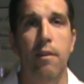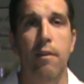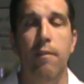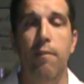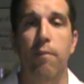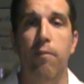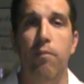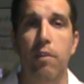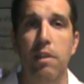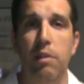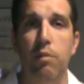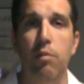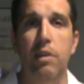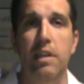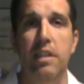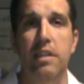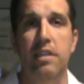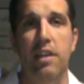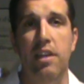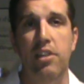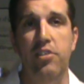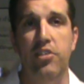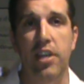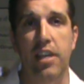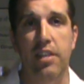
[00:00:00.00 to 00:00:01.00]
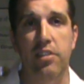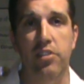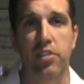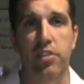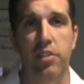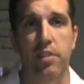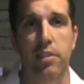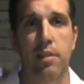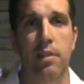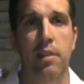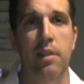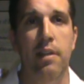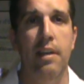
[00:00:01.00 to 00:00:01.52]
frequent
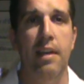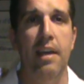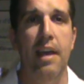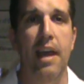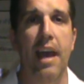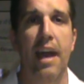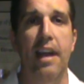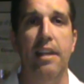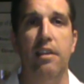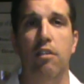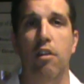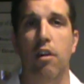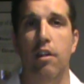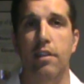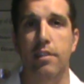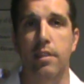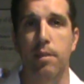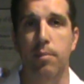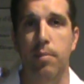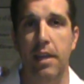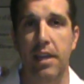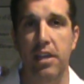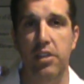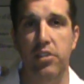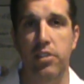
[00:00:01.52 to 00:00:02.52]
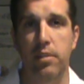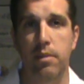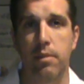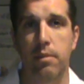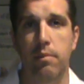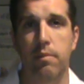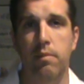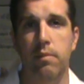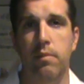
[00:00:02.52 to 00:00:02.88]
indigestion, and constipation.